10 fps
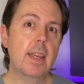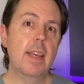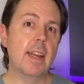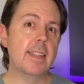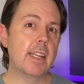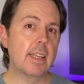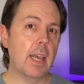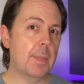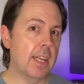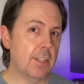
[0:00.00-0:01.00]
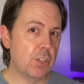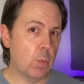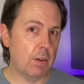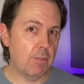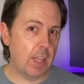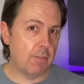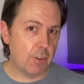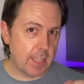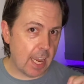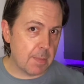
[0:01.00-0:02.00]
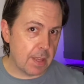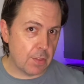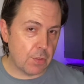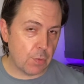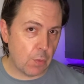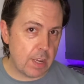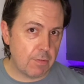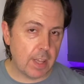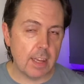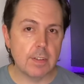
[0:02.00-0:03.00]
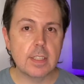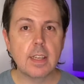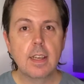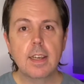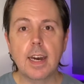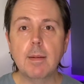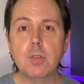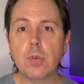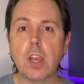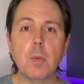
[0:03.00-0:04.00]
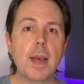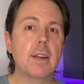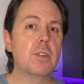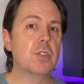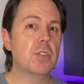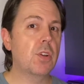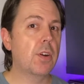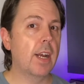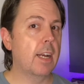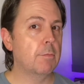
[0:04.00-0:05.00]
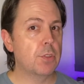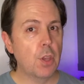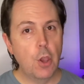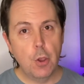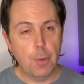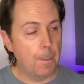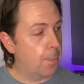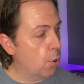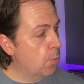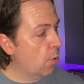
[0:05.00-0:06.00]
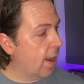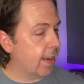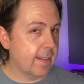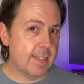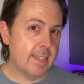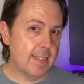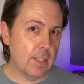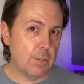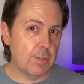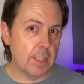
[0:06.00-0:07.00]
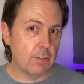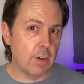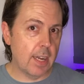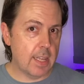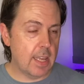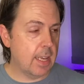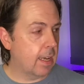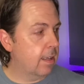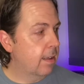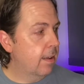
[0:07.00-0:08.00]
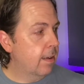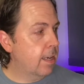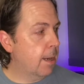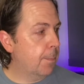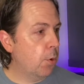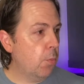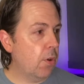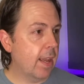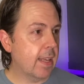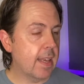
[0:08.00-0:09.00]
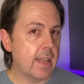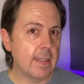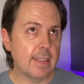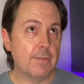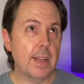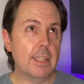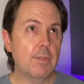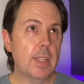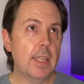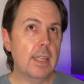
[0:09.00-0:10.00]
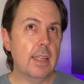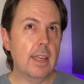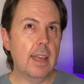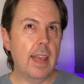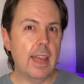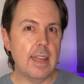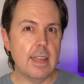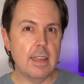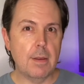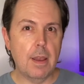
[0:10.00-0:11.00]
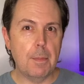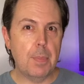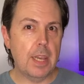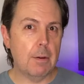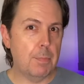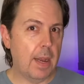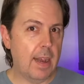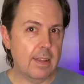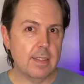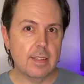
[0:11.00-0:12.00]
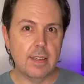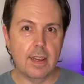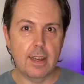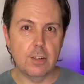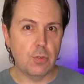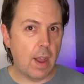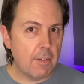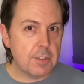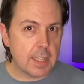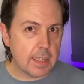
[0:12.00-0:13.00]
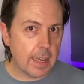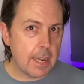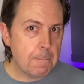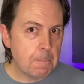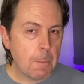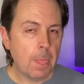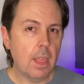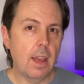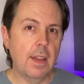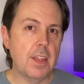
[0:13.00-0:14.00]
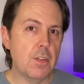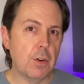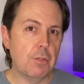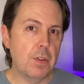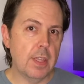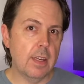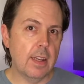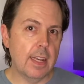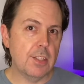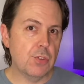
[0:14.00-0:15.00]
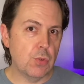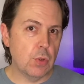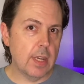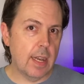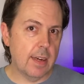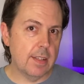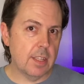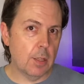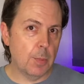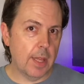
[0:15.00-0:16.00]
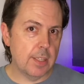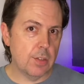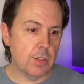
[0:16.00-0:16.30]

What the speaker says: And instead of coming in just one flavour, it came in 3 flavours. I'm talking about Scott Arms' Boomerang. That's this little fella right here. Now, Boomerang is effectively a pick and pass drafting game. And then you've got to fill in a scorecard as to the places